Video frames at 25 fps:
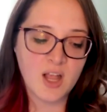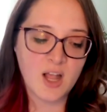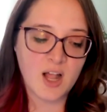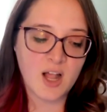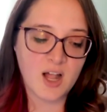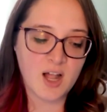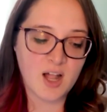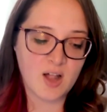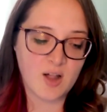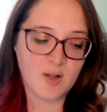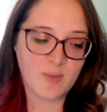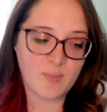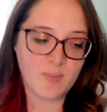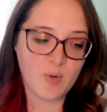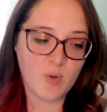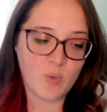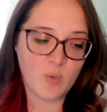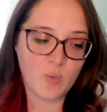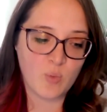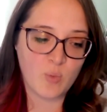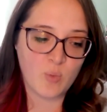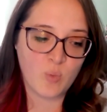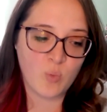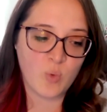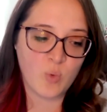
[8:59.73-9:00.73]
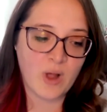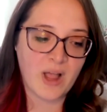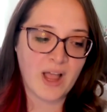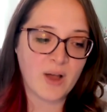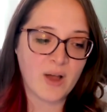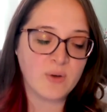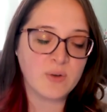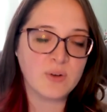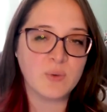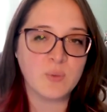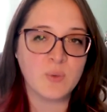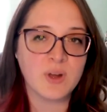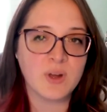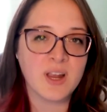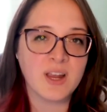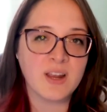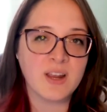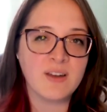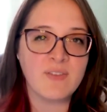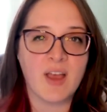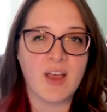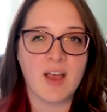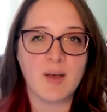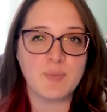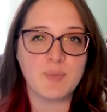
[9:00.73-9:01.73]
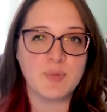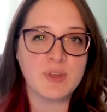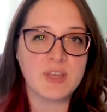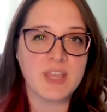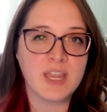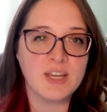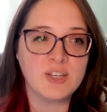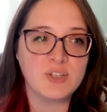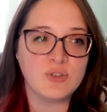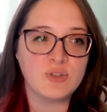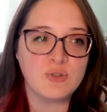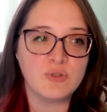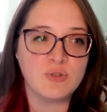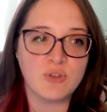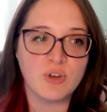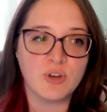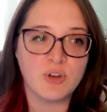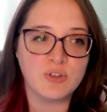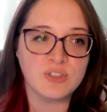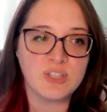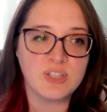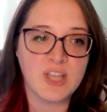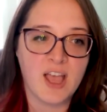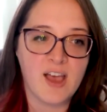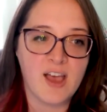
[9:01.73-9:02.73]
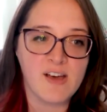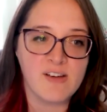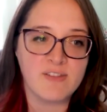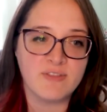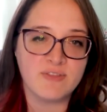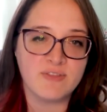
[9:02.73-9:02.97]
Um, how what kind of application do those have